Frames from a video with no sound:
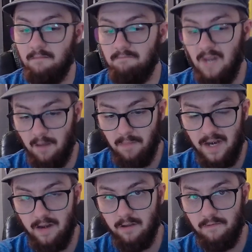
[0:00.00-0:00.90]

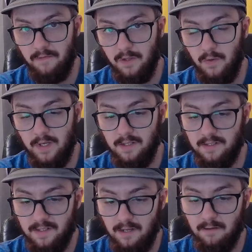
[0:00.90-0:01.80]
non-binary fluid,
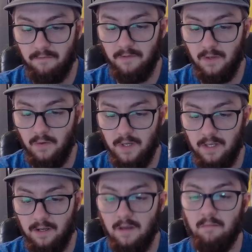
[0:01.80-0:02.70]

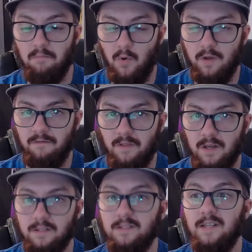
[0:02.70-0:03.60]
xenofluid, boy
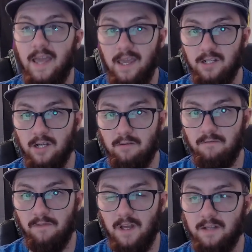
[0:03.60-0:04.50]
flux, agender
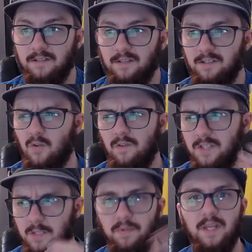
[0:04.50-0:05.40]
flux, sort of
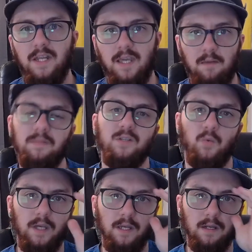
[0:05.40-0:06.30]
splitting it
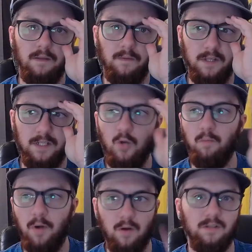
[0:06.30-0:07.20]
between the two
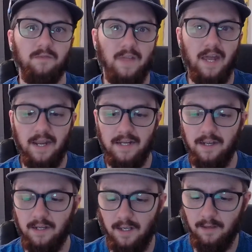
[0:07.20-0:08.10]
parts of that
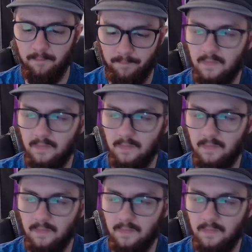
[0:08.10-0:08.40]
identity.